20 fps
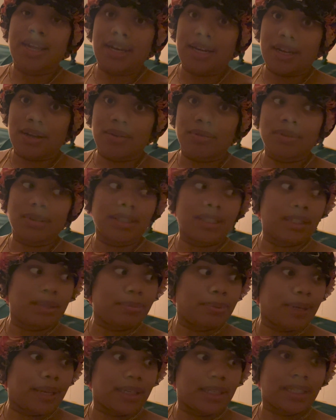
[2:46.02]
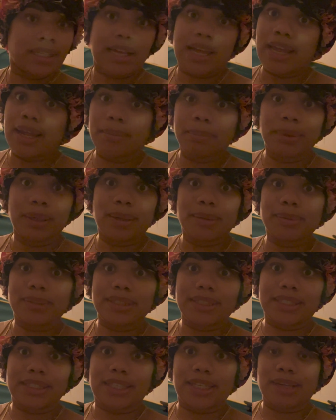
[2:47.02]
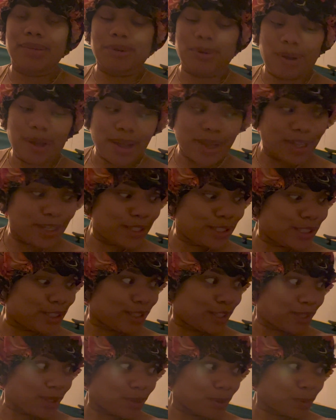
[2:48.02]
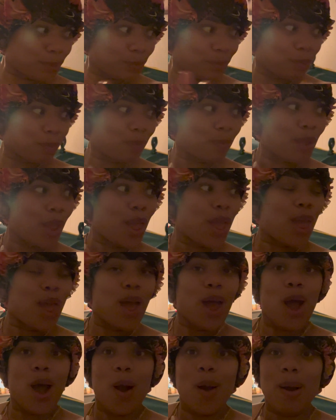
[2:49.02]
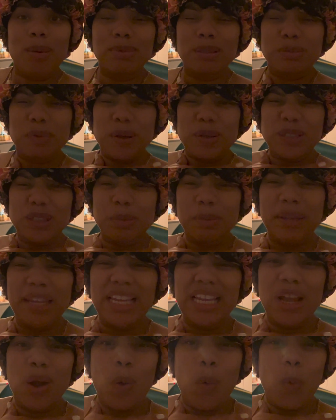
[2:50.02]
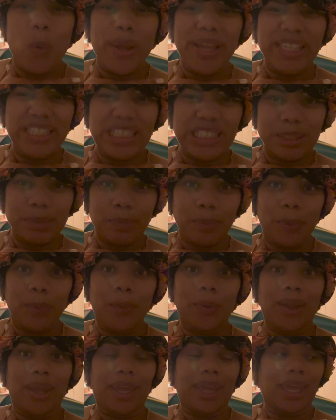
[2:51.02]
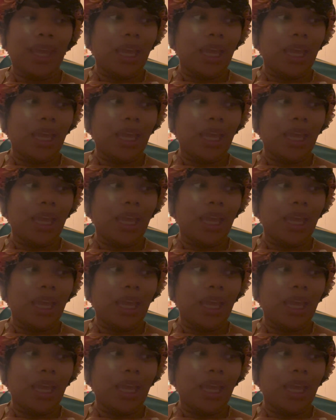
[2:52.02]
I'm just playing, I ain't playing with this thing, okay? So, oh, I'm supposed to be whispering.